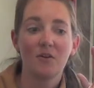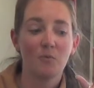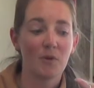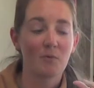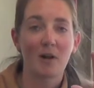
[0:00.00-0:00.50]

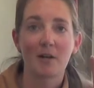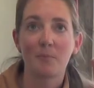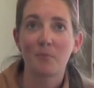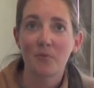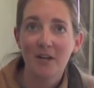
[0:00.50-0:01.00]
We want
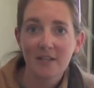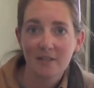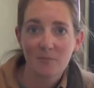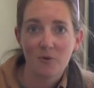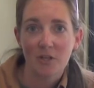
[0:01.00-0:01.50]
to bring
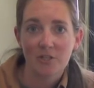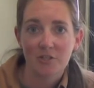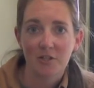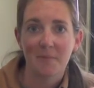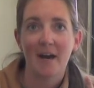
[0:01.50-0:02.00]
the
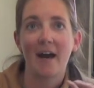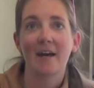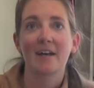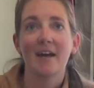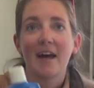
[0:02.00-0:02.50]
moisture back,